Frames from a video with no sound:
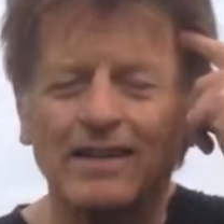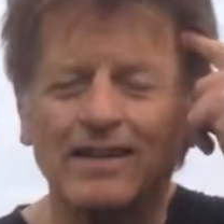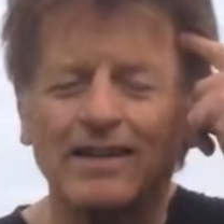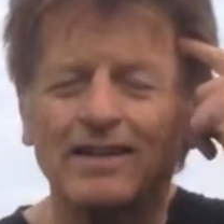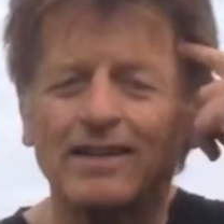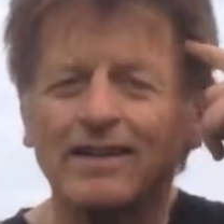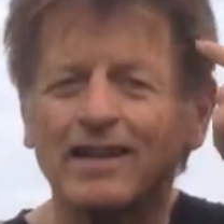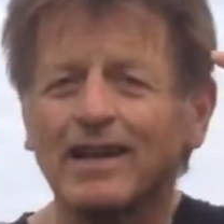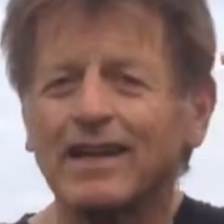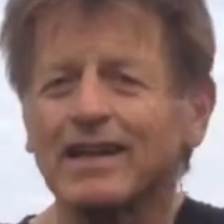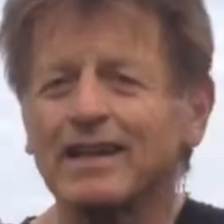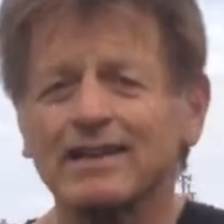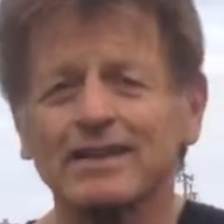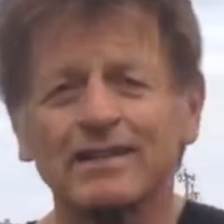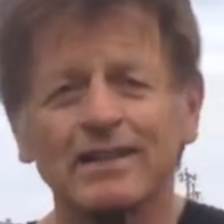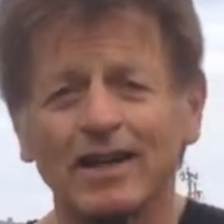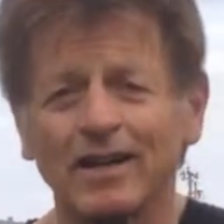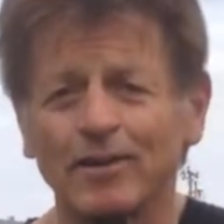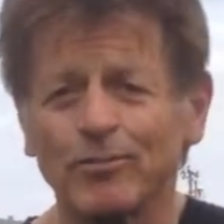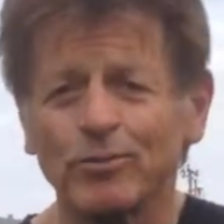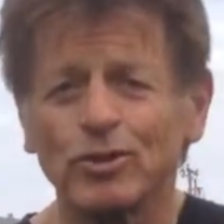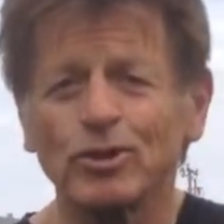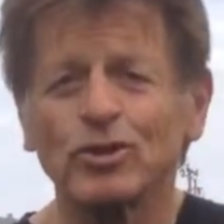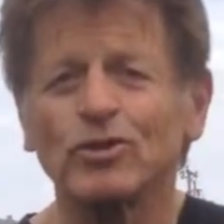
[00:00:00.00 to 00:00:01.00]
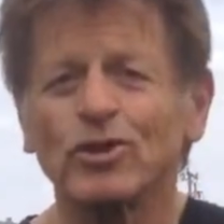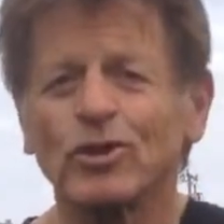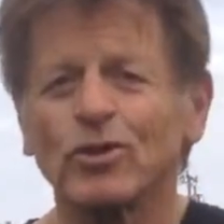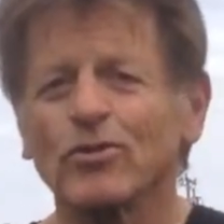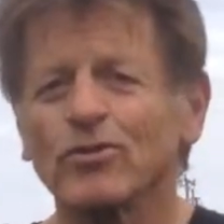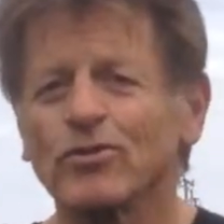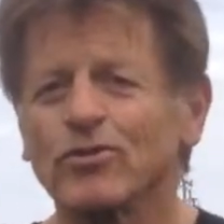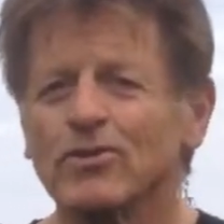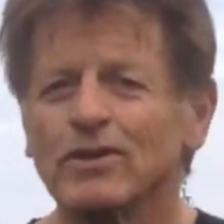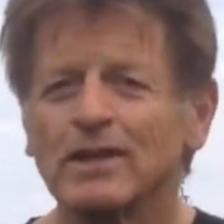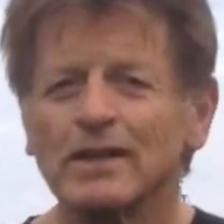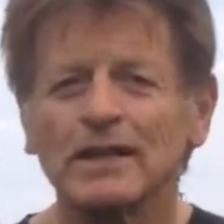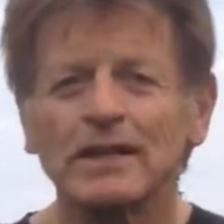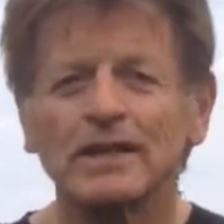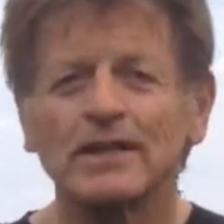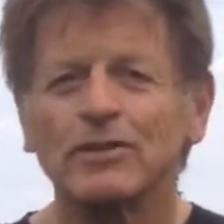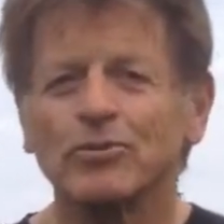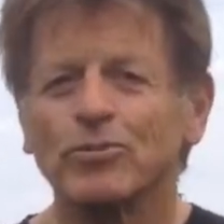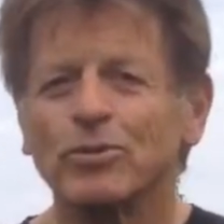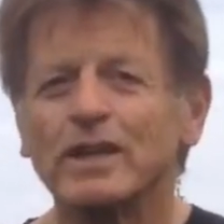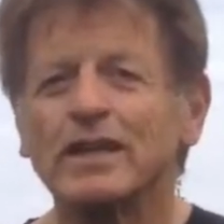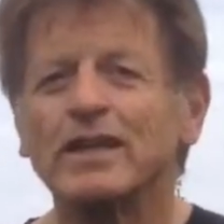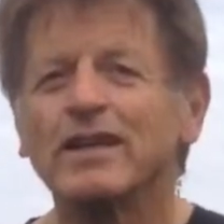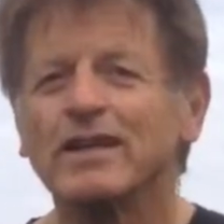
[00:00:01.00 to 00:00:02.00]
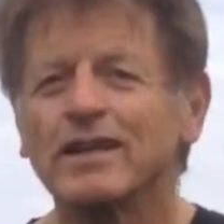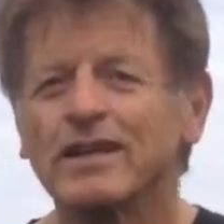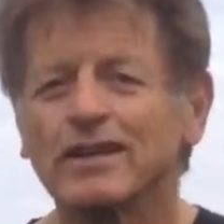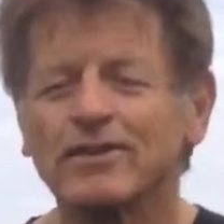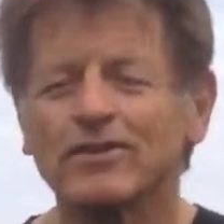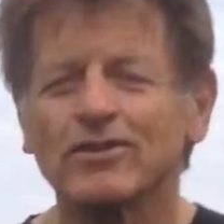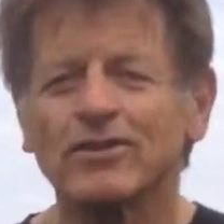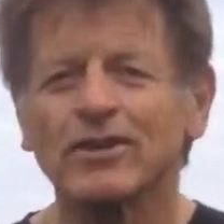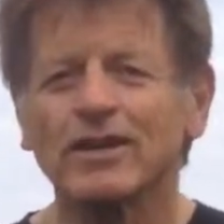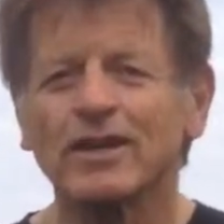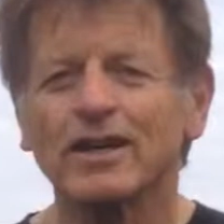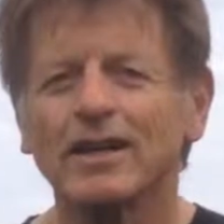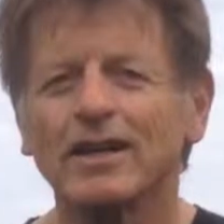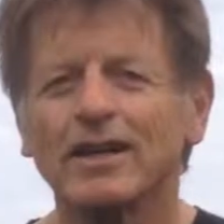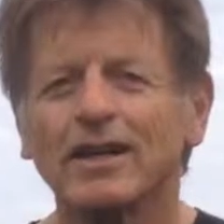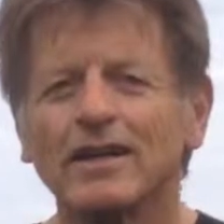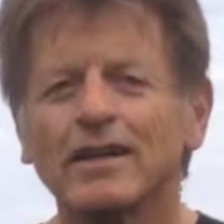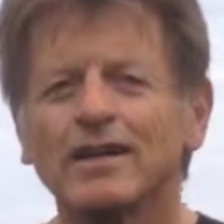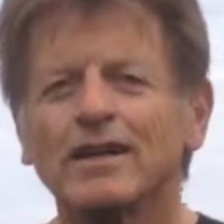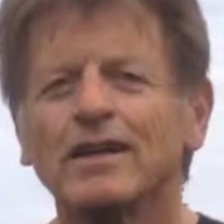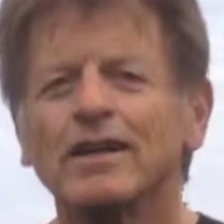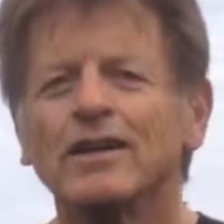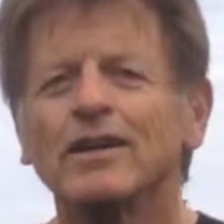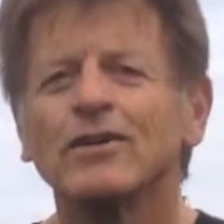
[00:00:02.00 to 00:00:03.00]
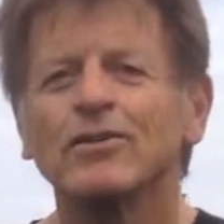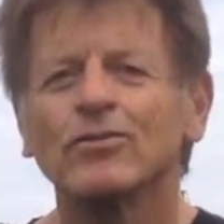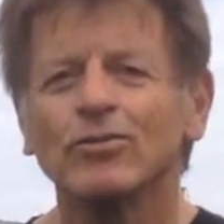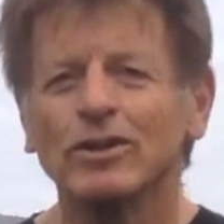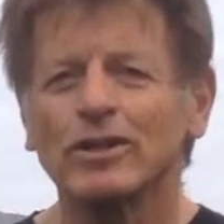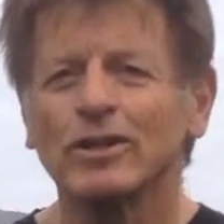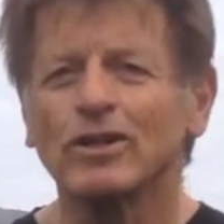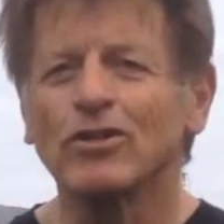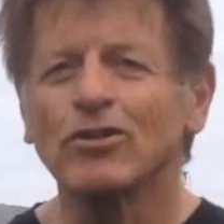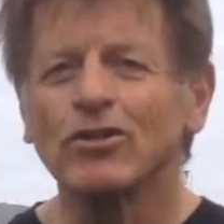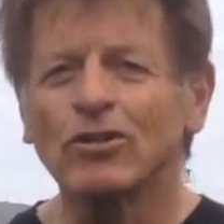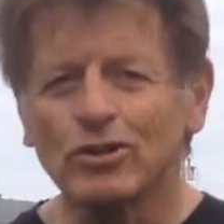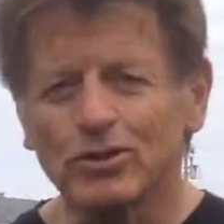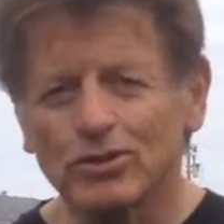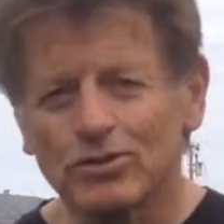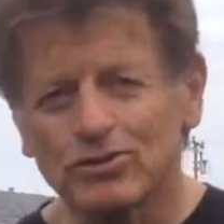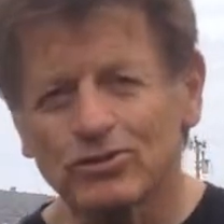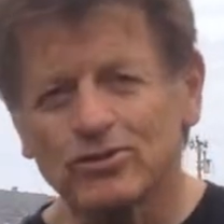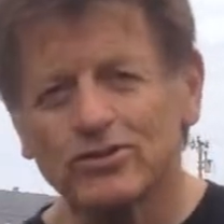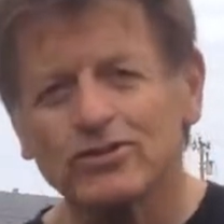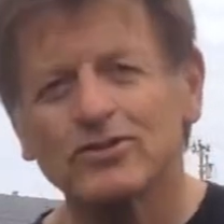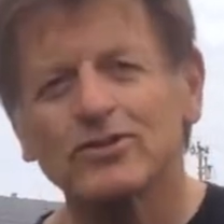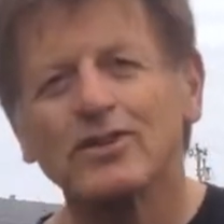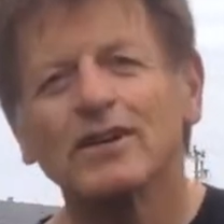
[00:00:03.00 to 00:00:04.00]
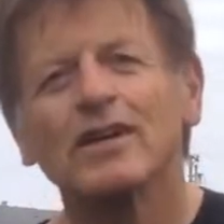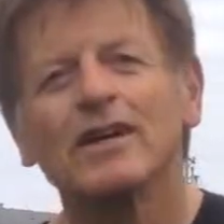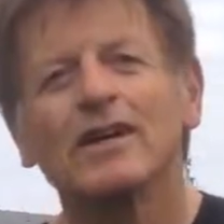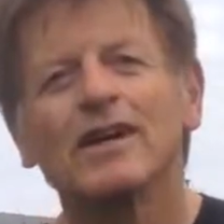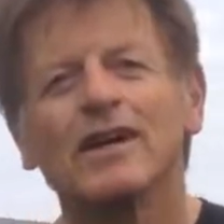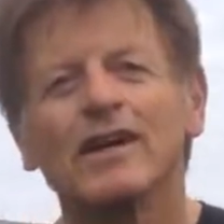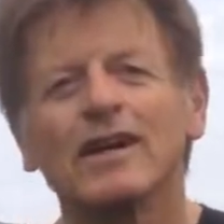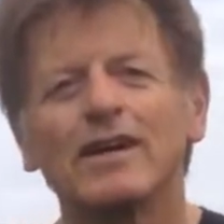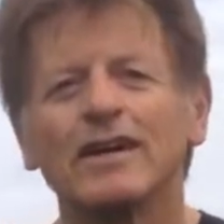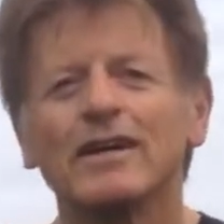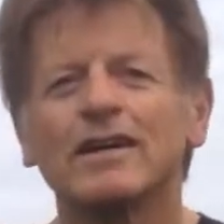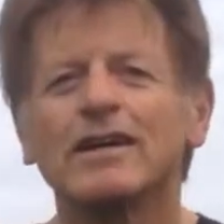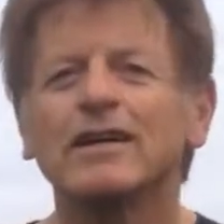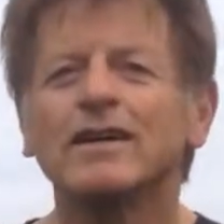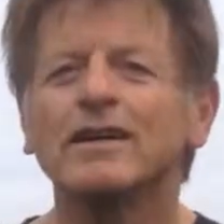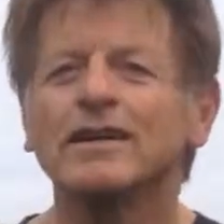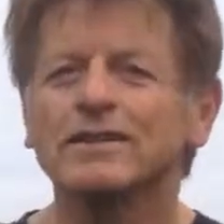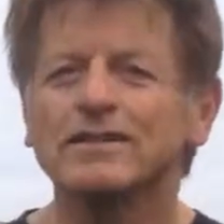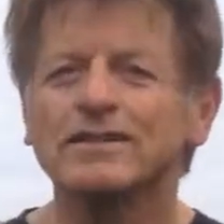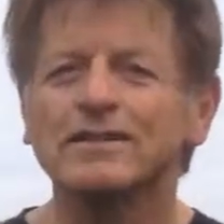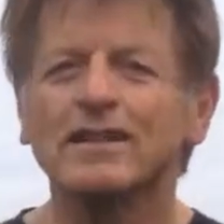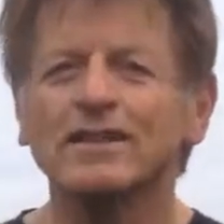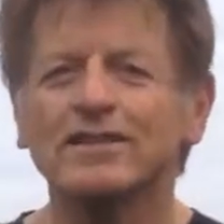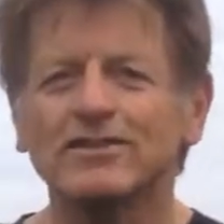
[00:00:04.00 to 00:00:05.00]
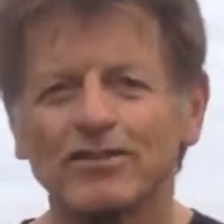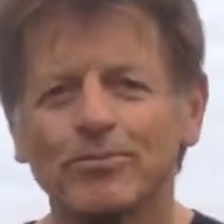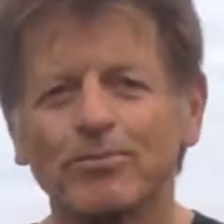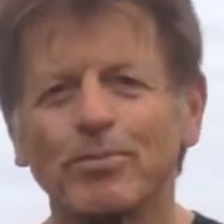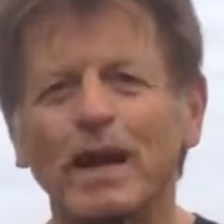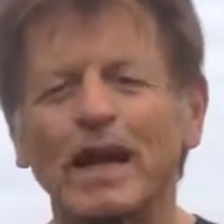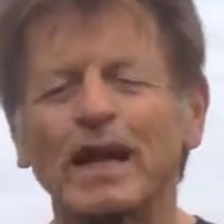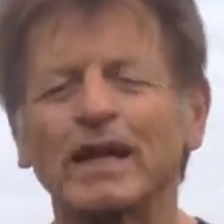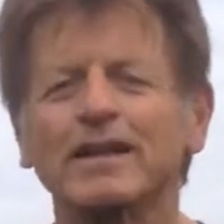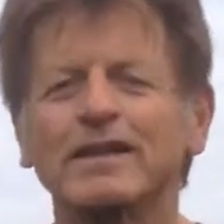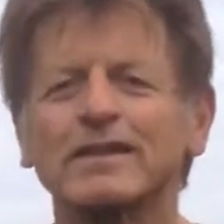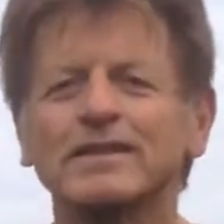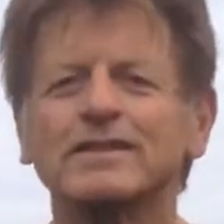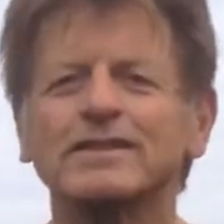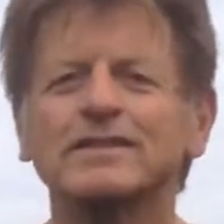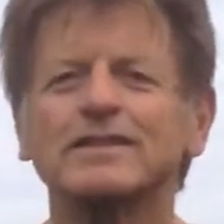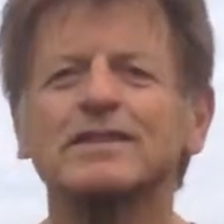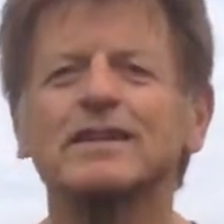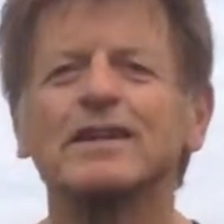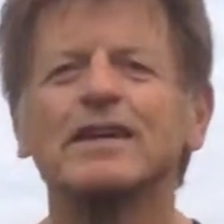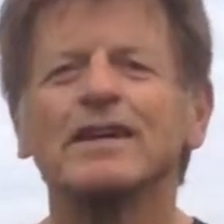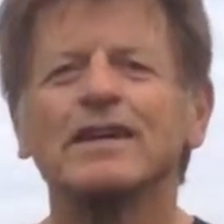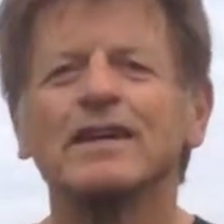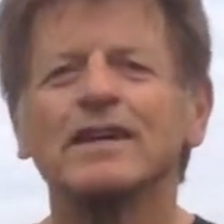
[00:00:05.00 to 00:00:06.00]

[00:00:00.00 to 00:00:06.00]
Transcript: And anytime, you know, we get into our head, we can lose a sense of balance,